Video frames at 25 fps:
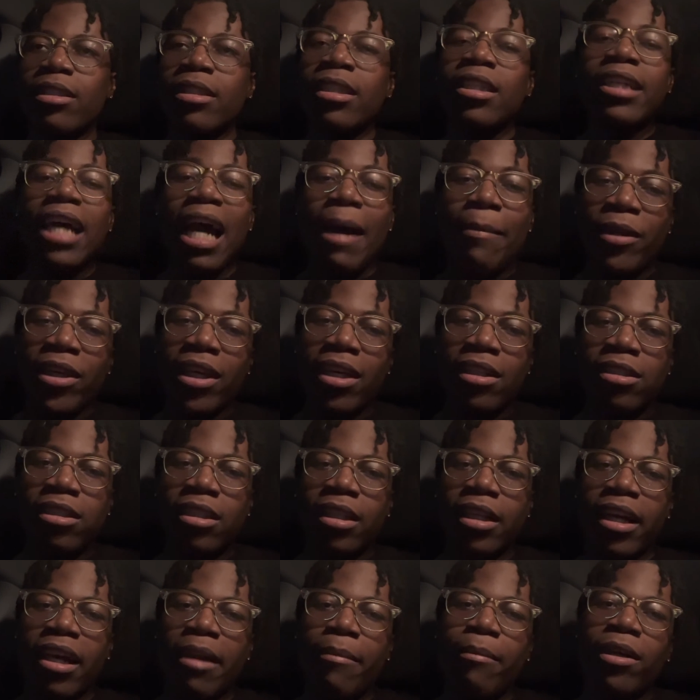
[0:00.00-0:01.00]
This happened
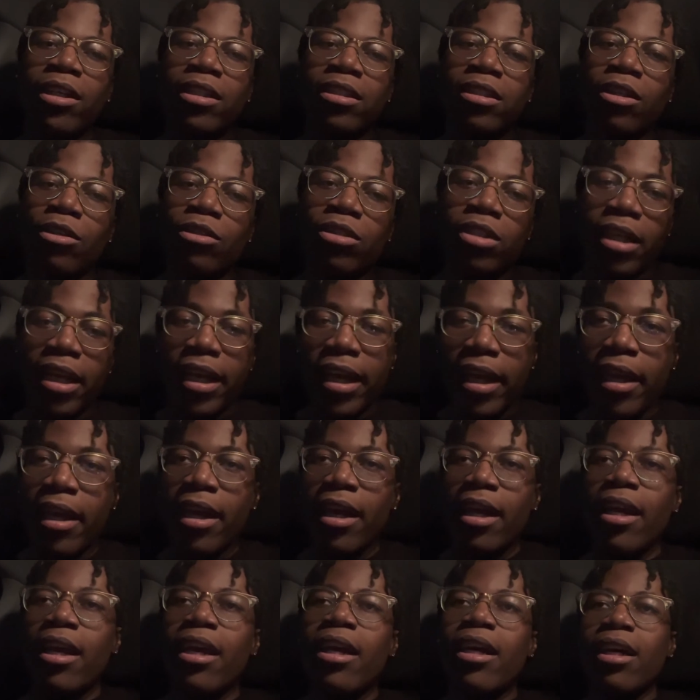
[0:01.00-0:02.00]
yesterday, but so today,
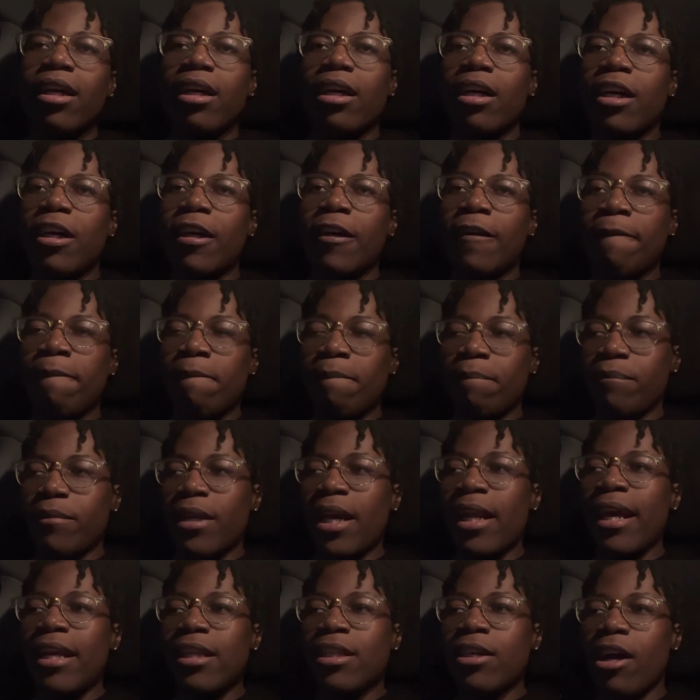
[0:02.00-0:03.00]
and
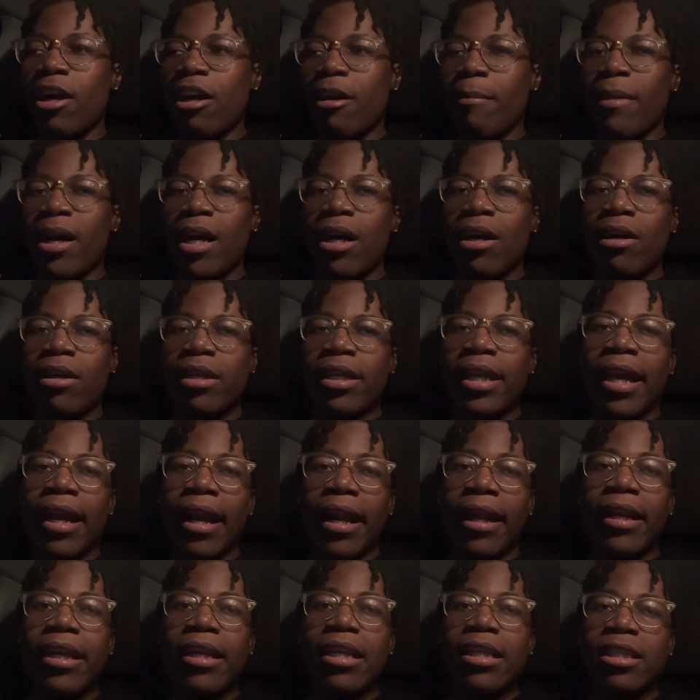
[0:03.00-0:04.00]
they talking about, yeah,
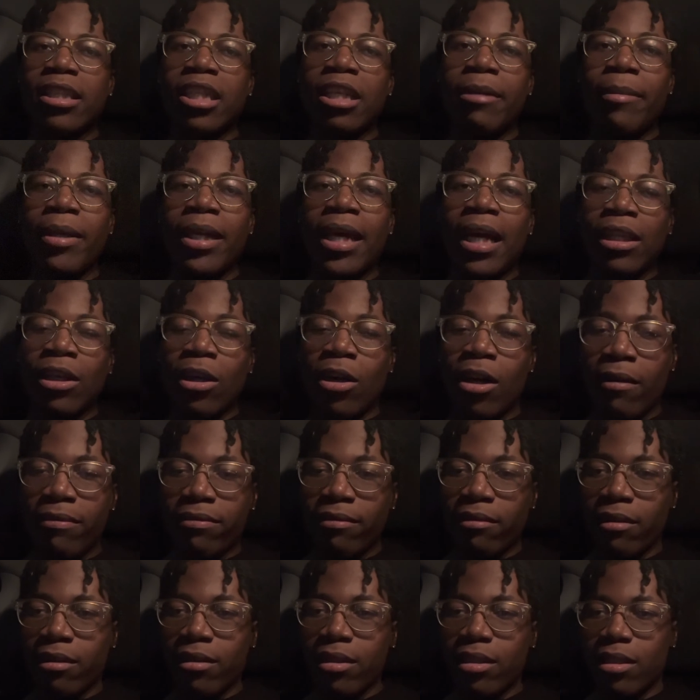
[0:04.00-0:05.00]
they need to see me at the
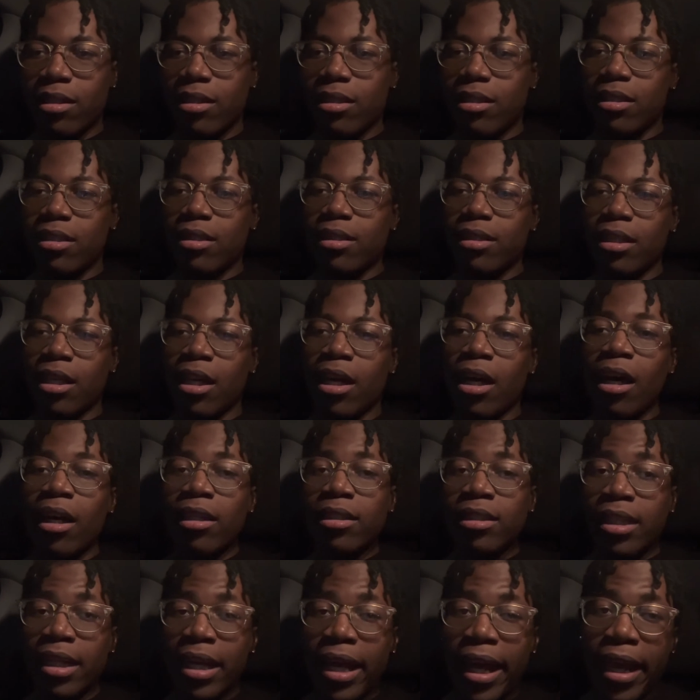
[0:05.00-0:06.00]
office
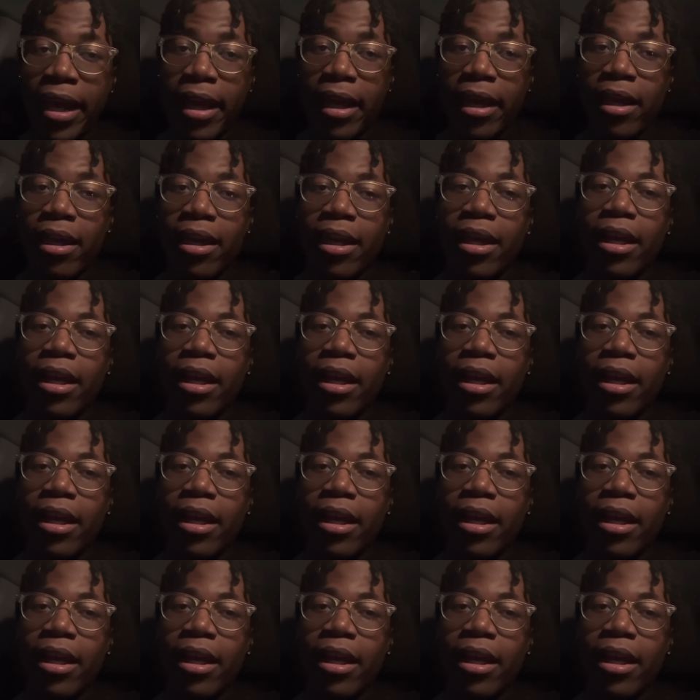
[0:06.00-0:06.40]
today.